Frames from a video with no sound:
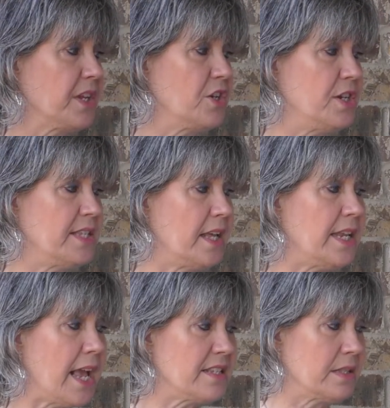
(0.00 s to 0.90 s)
She said,
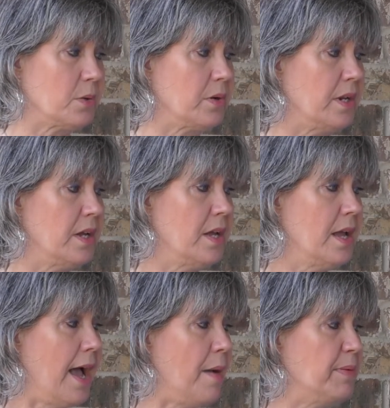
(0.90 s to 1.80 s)
yes, Lord.
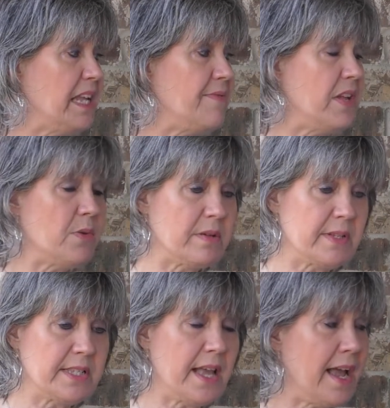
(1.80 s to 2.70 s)
I believe that you are the
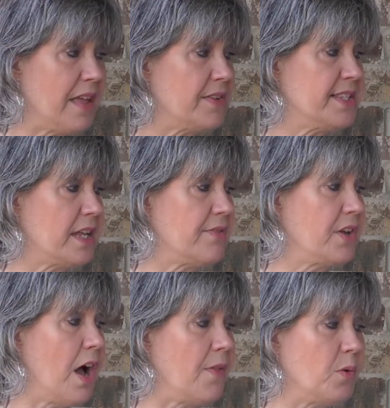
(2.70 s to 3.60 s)
Messiah, the Son of
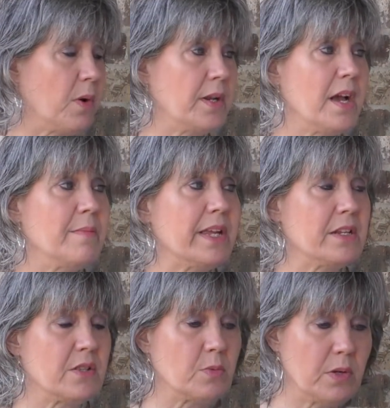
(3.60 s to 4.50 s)
God, the one coming
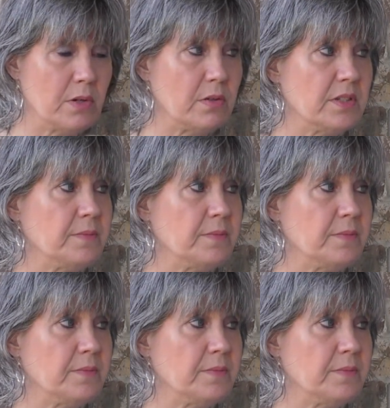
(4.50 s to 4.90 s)
into the world.